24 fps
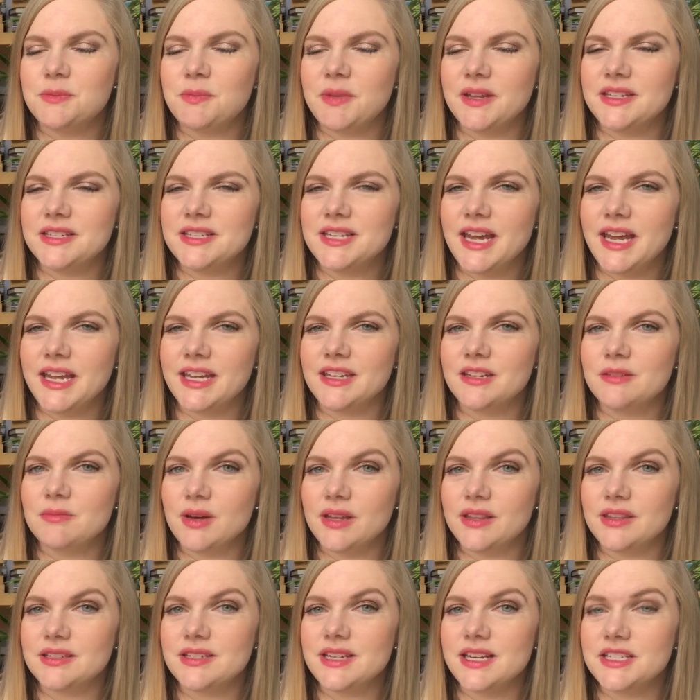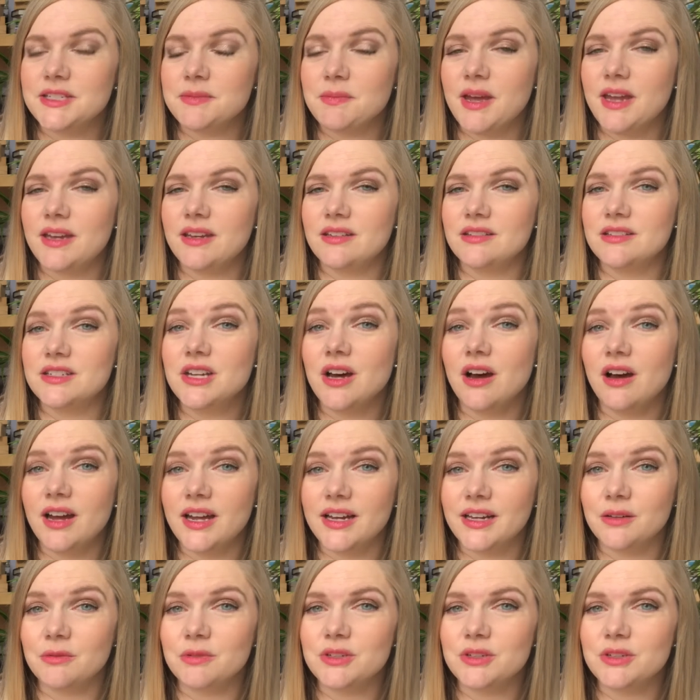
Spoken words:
been taken by the Tasmanian tiger,